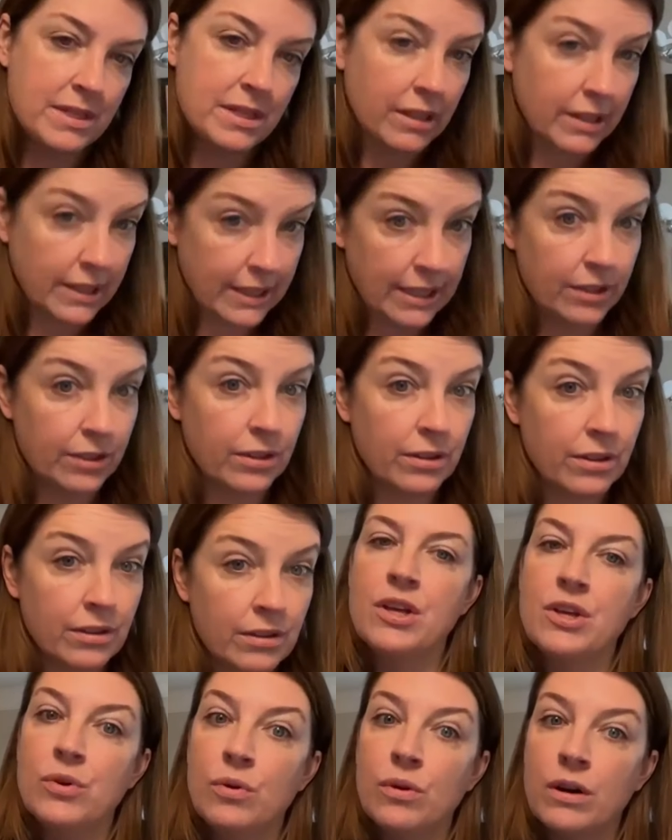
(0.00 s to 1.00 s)
cleaner,
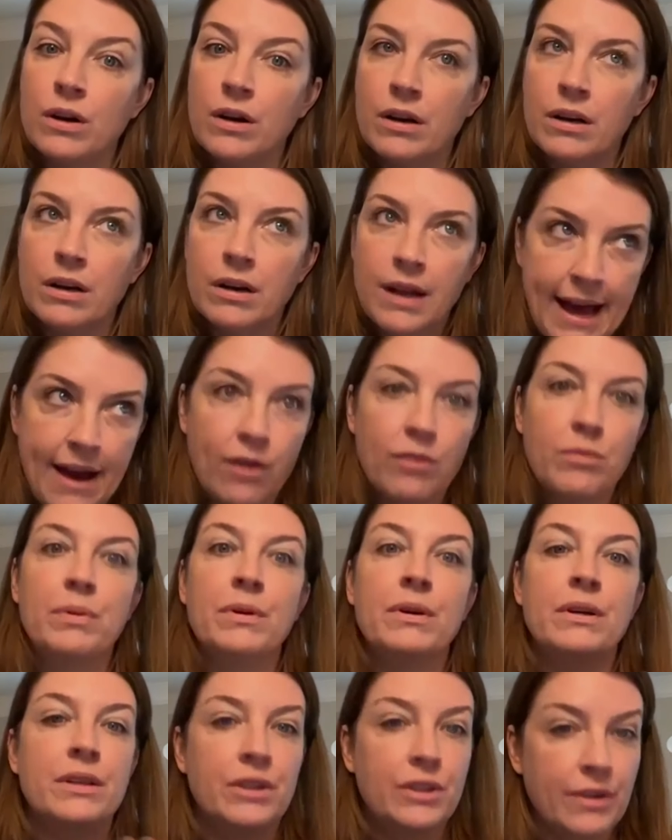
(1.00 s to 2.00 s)
your
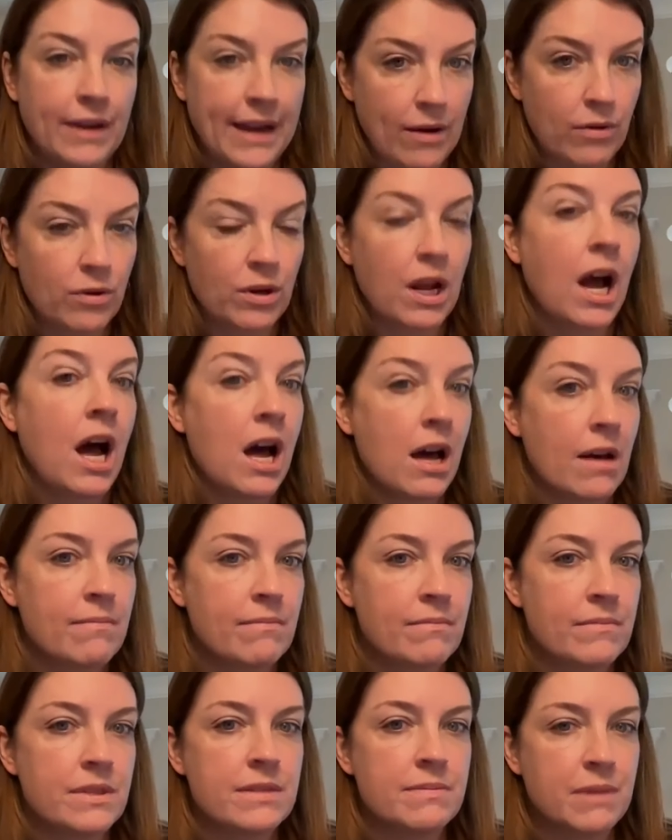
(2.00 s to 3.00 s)
output, your
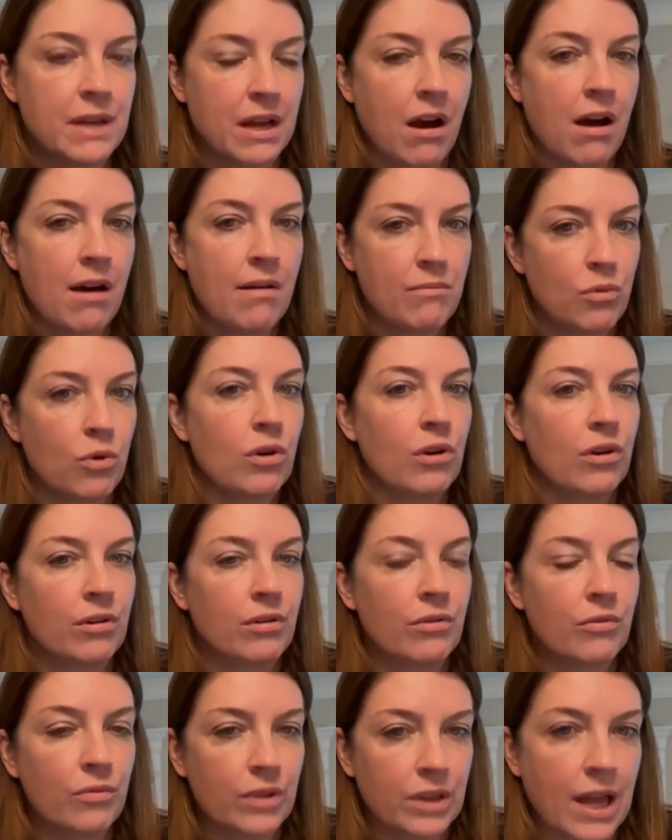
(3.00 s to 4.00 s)
outcomes become more
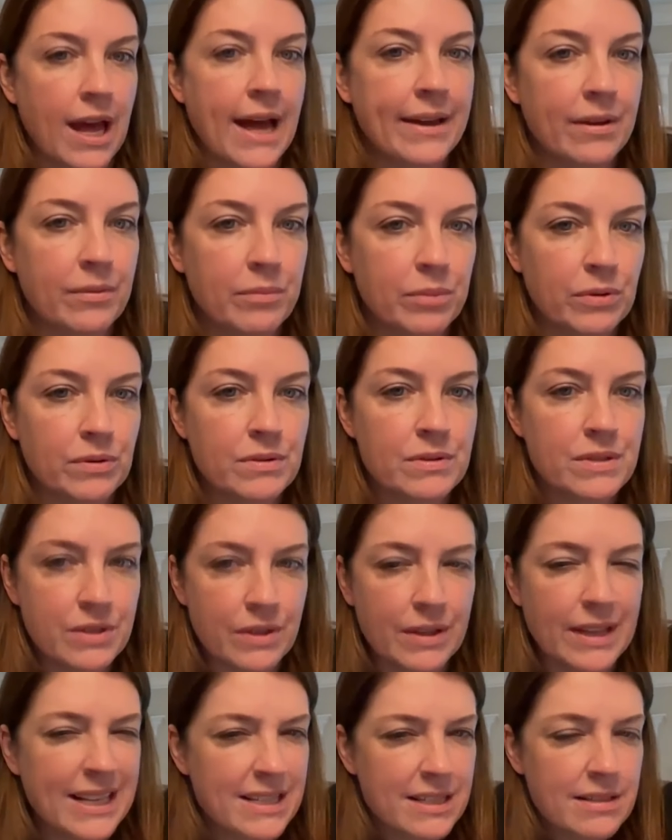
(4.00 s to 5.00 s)
reliable. So
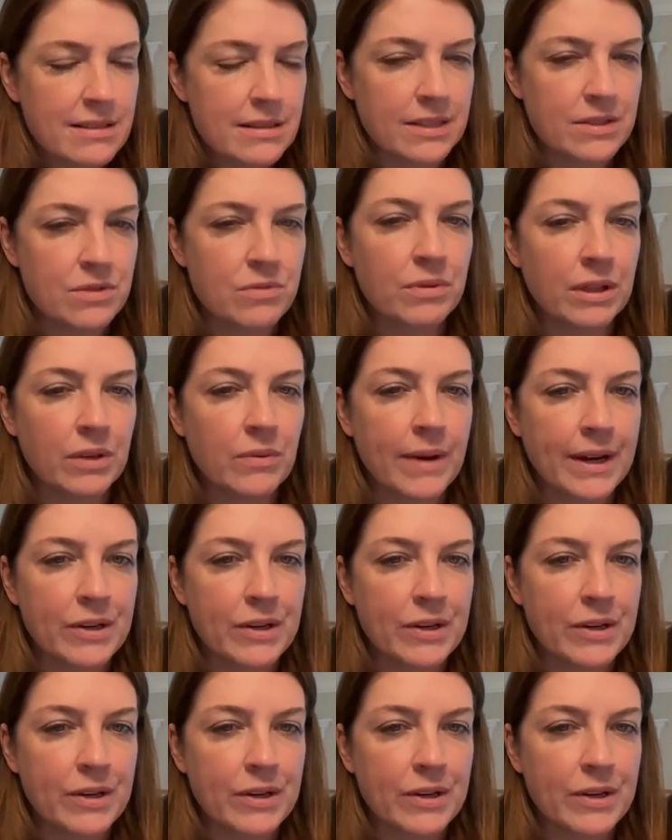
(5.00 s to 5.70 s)
that's really why